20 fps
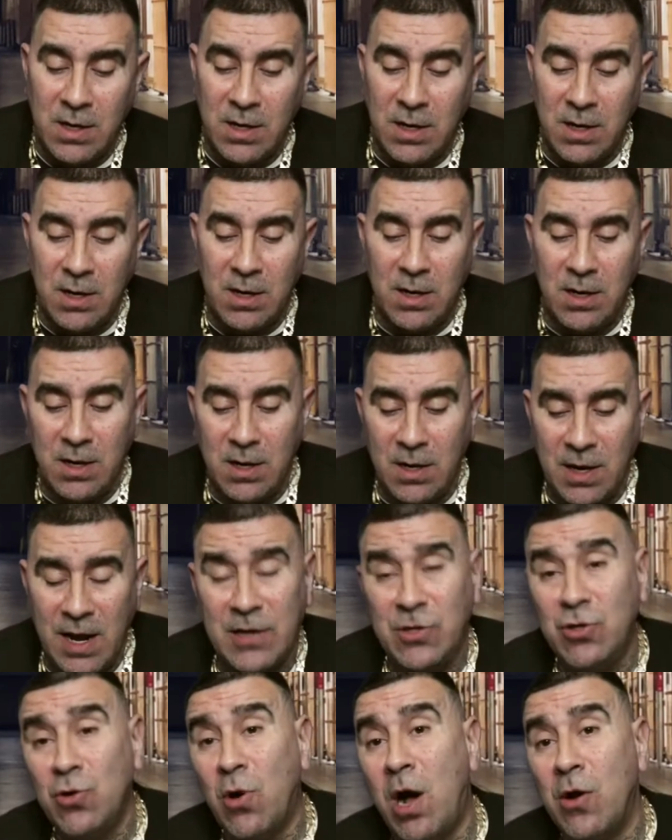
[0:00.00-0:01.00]

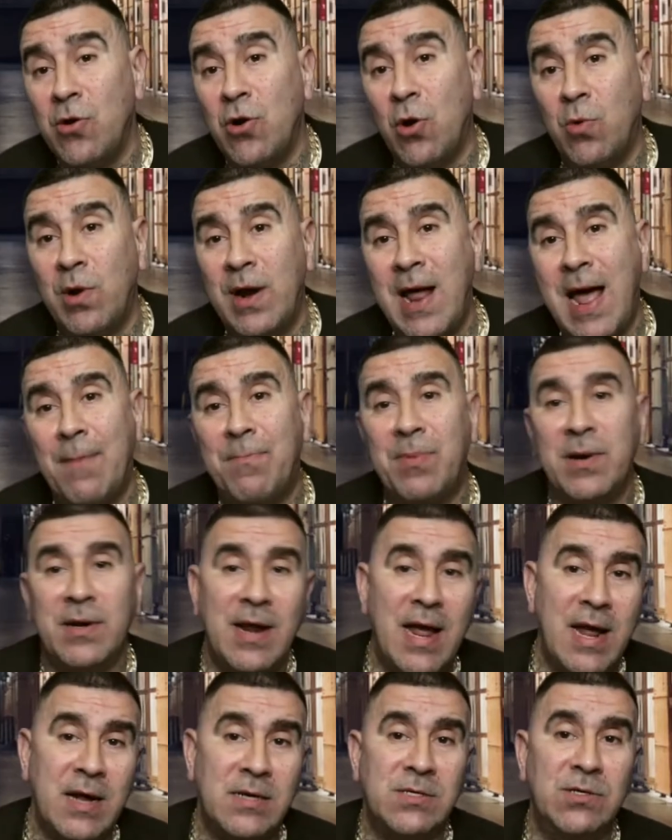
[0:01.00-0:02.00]
And you all know what happened
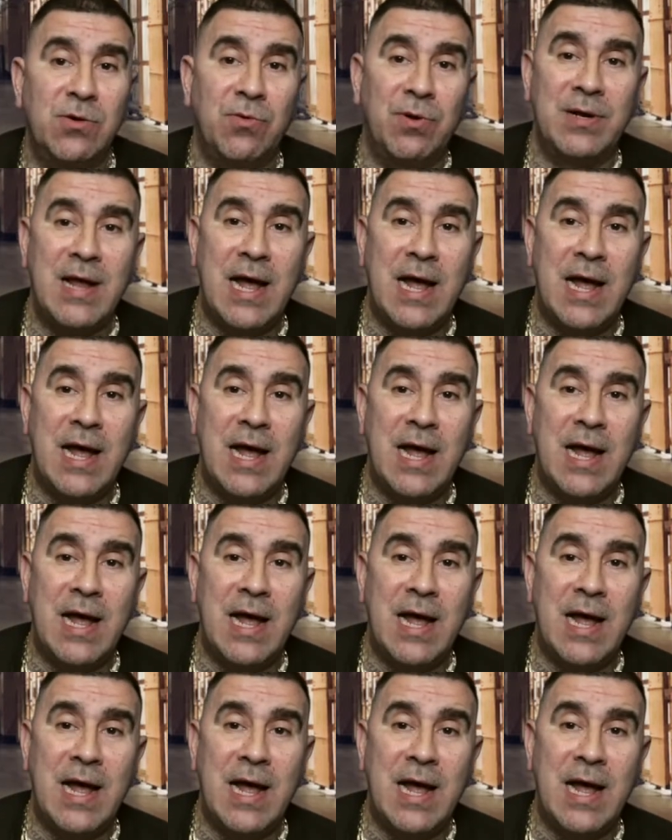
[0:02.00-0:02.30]
next during